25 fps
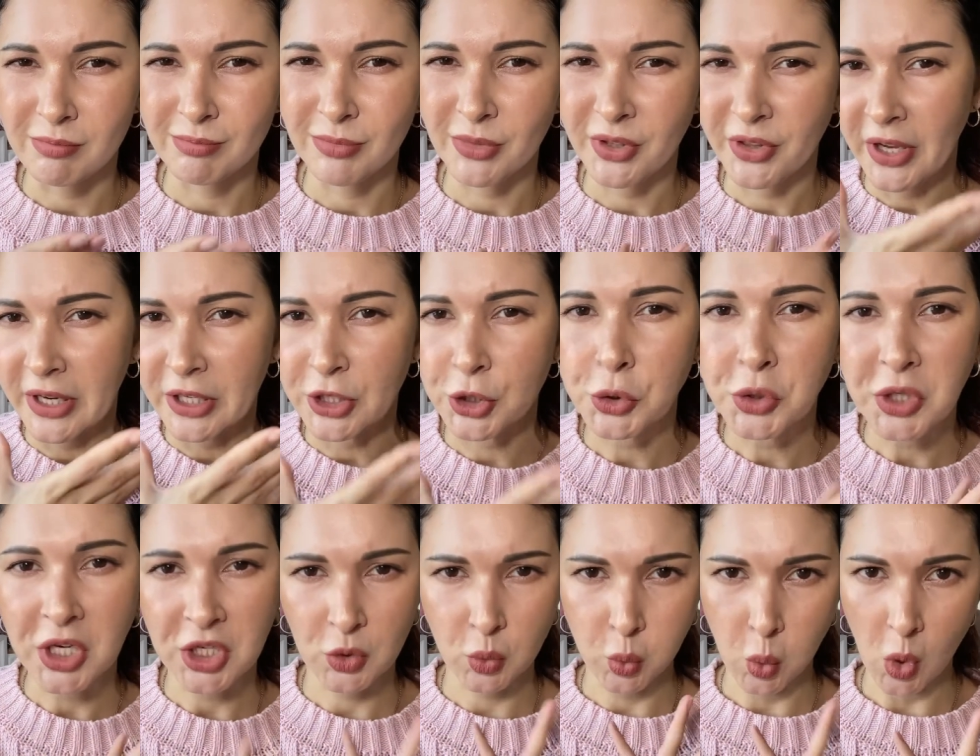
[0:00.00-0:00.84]
they do
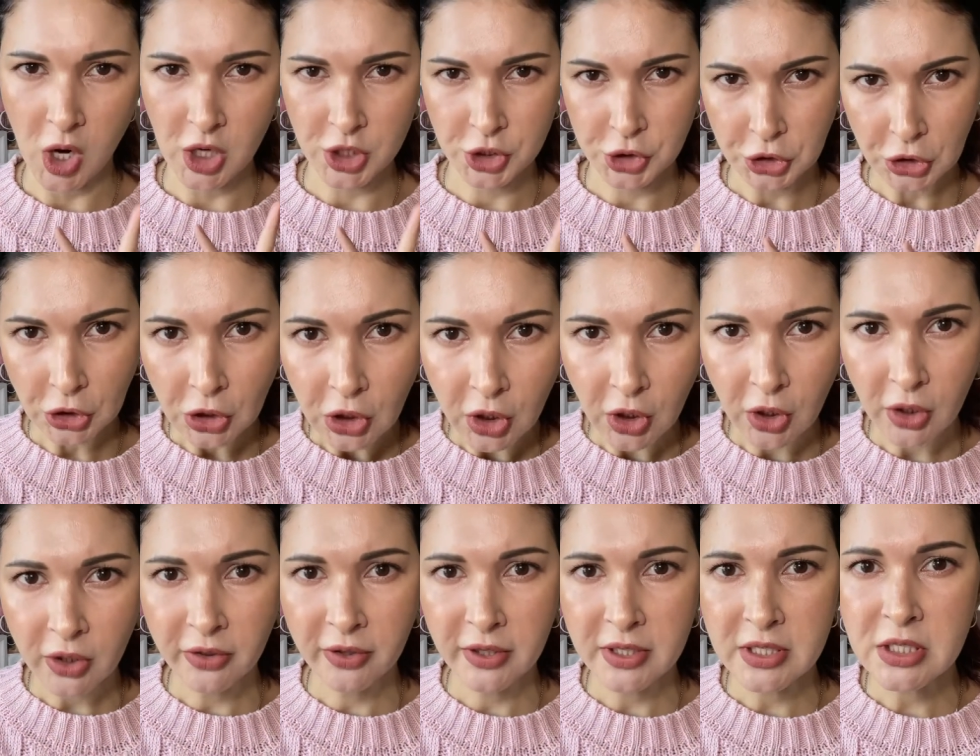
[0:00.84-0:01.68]
not want to
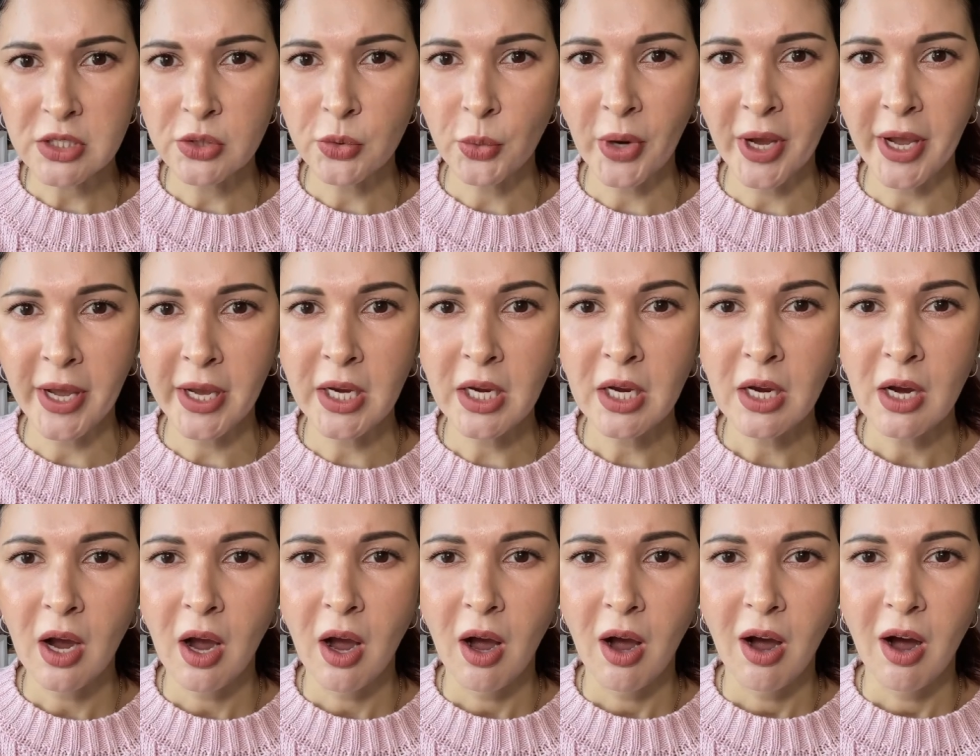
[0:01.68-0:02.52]
look this way,
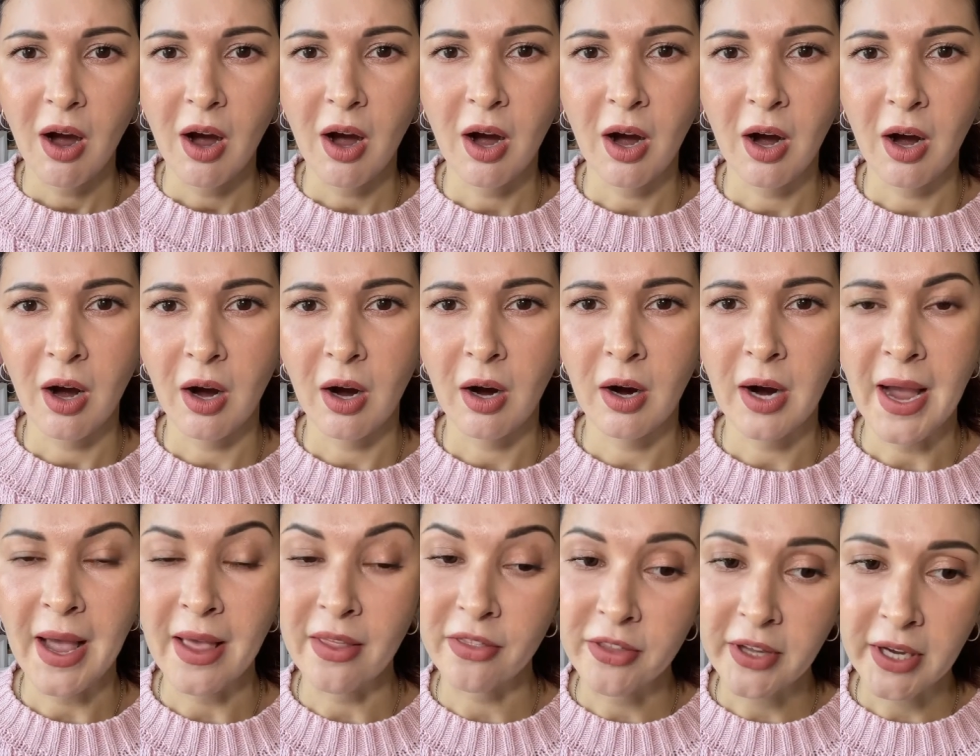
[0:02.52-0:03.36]

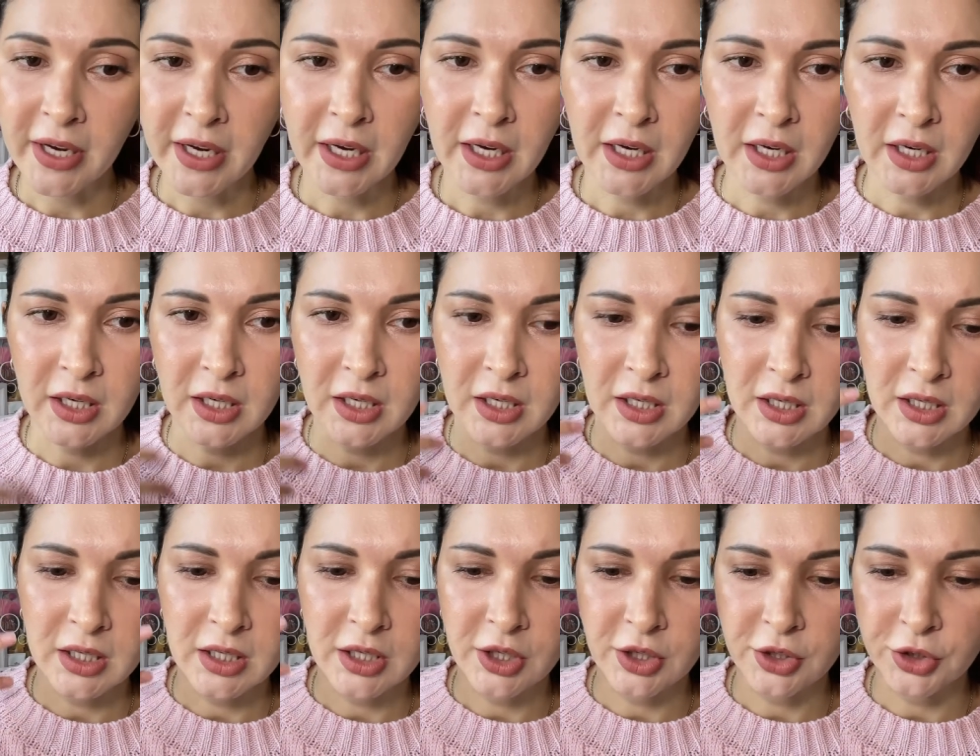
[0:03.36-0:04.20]
and they
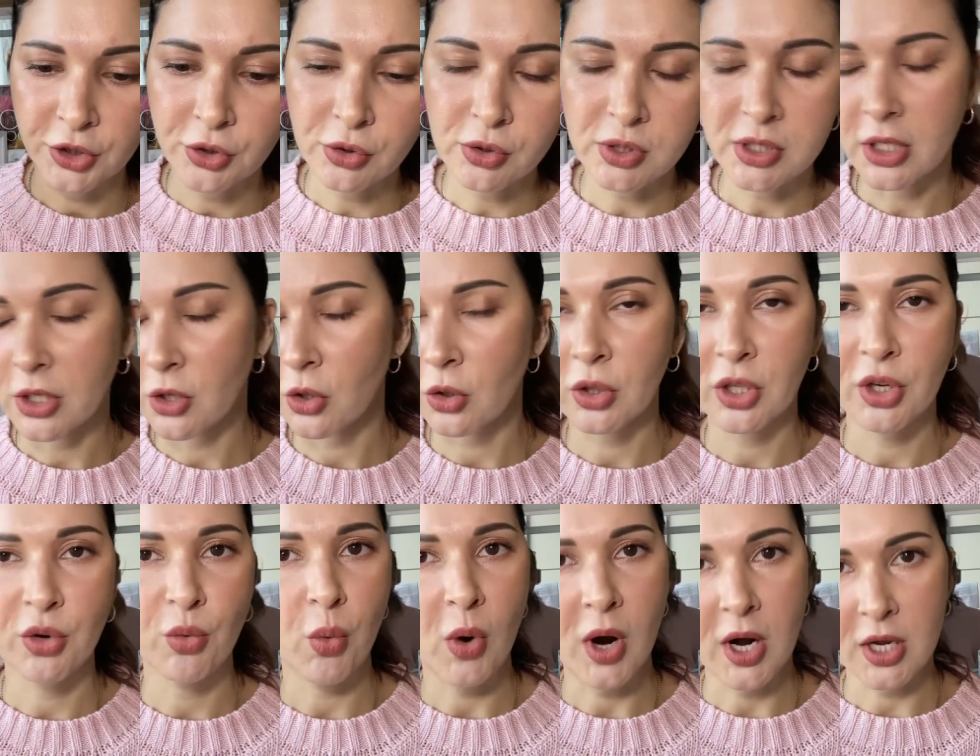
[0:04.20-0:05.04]
use it only
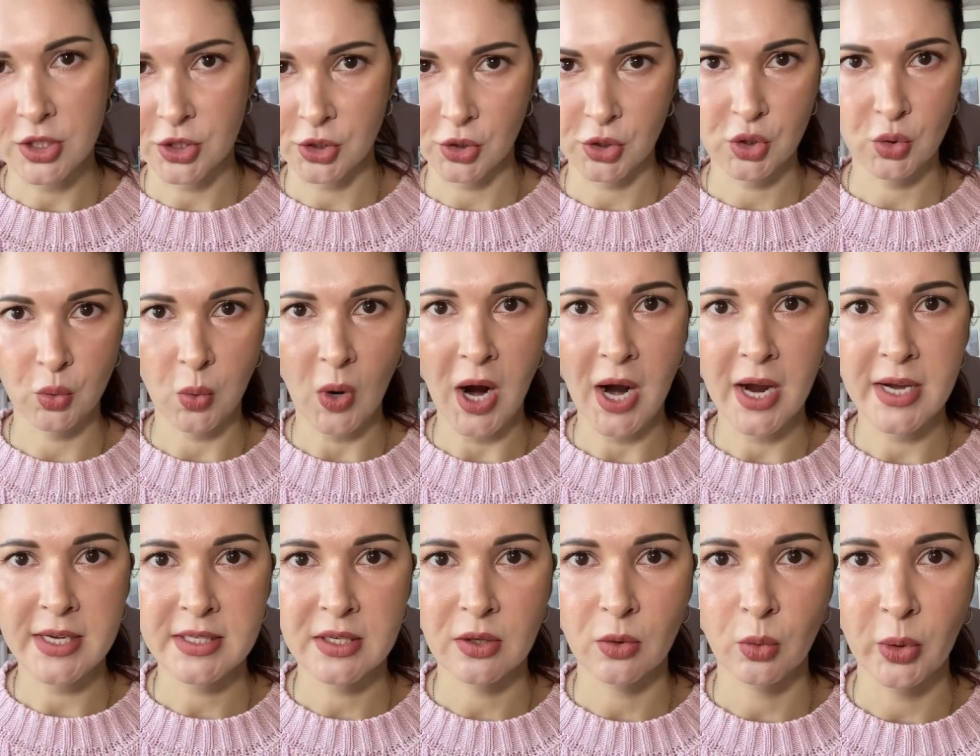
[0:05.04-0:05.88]
once or
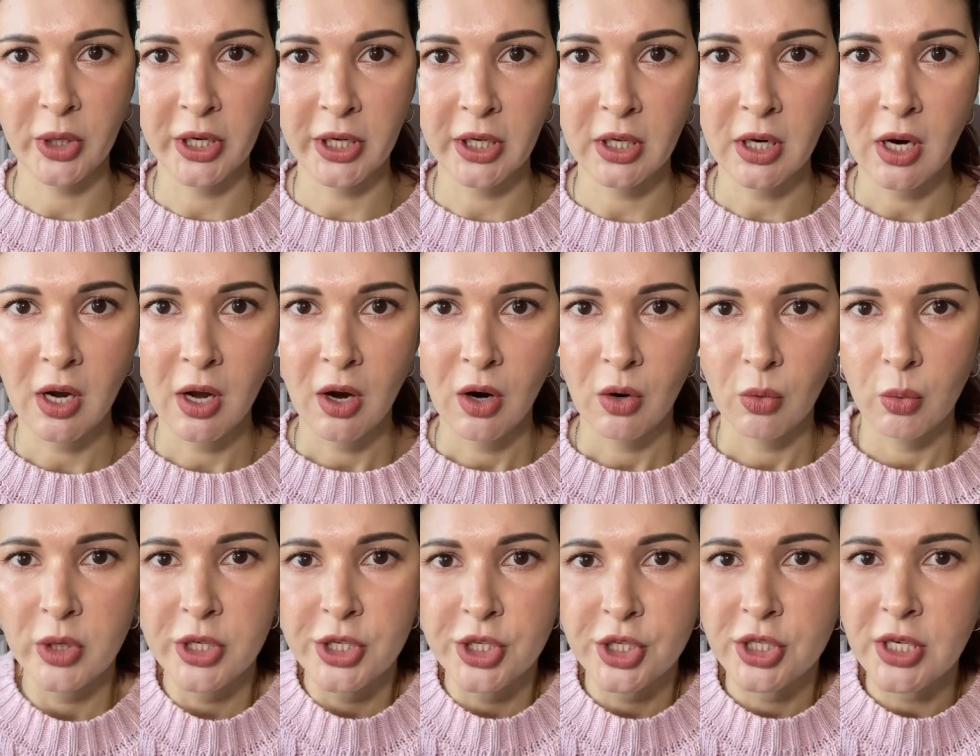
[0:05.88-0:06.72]
twice a week,
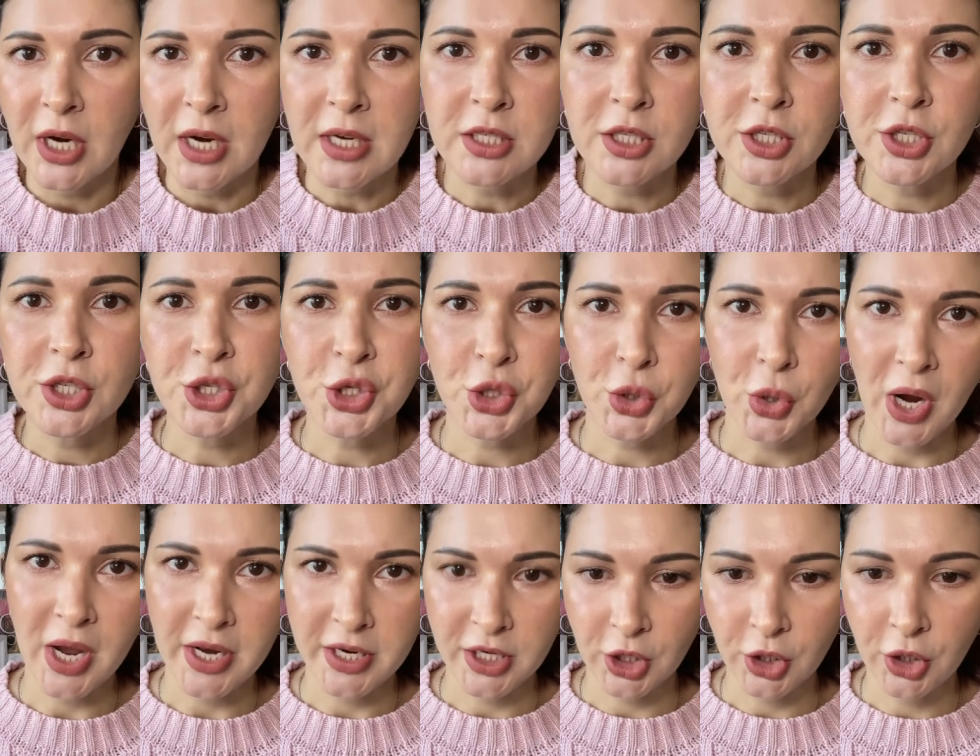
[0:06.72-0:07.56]
which doesn't do
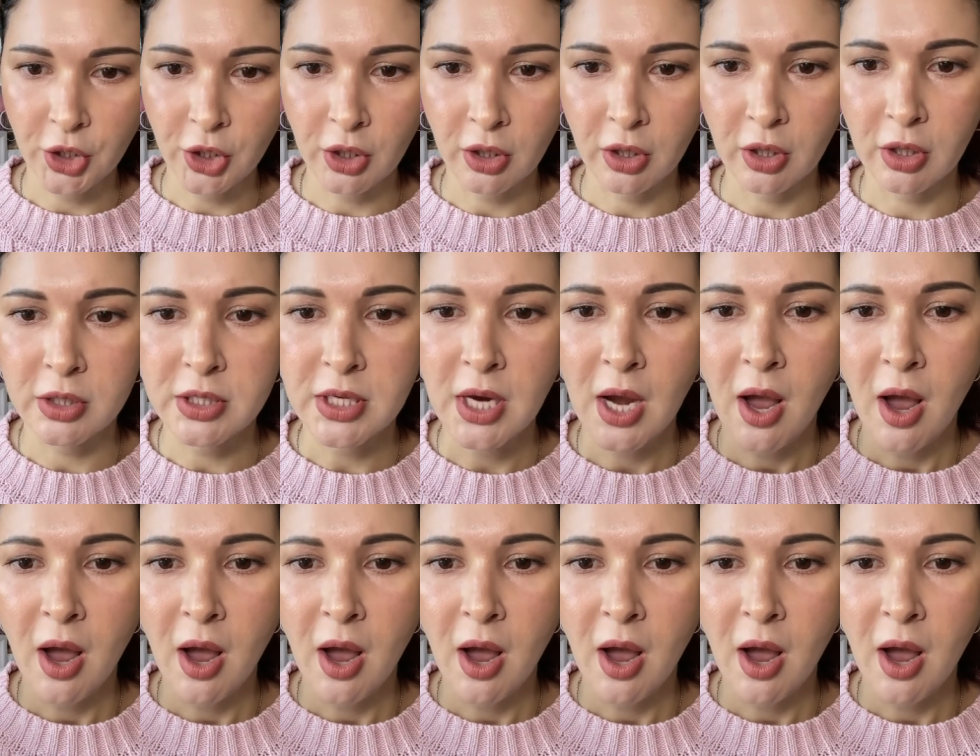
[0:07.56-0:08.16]
any good.